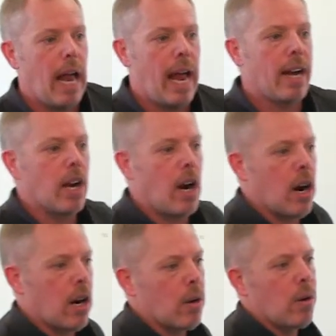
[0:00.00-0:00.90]
and
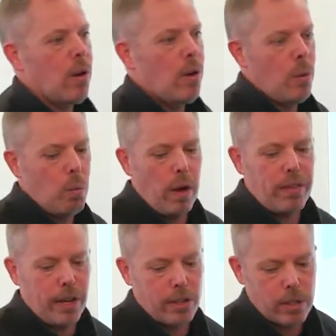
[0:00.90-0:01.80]
are
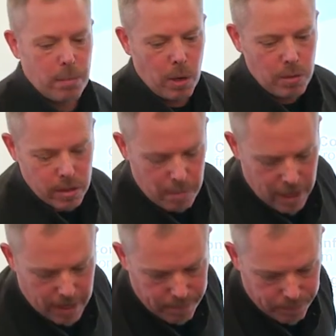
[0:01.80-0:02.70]
what they're supposed to
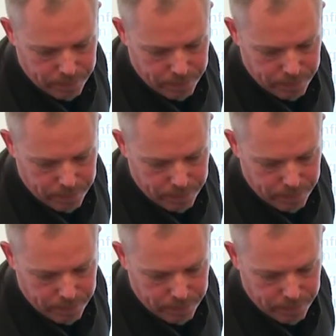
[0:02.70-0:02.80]
be?